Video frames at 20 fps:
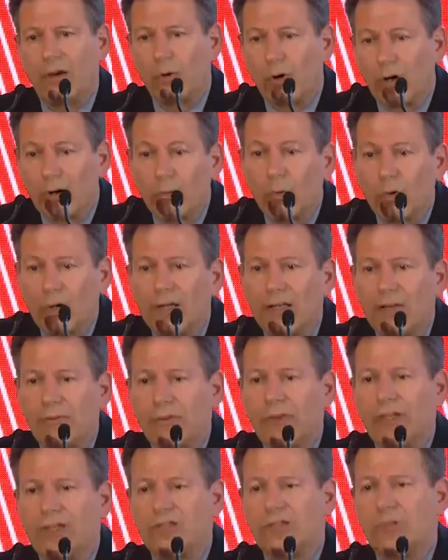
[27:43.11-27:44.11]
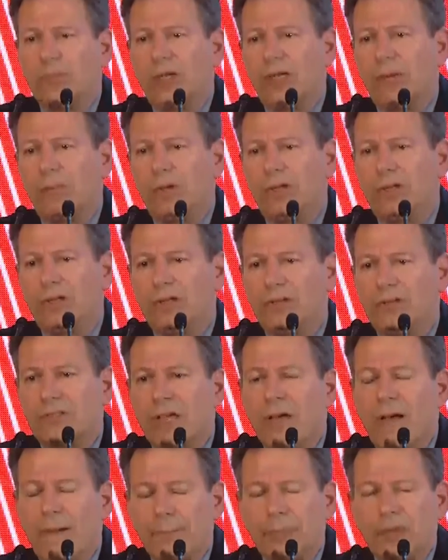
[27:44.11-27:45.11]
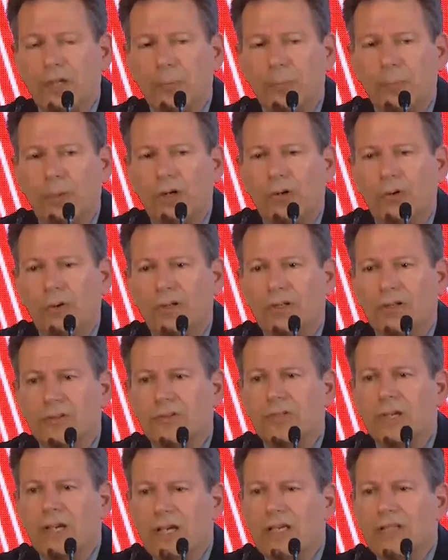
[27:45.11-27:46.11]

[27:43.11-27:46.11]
or what he thinks may be his opponents.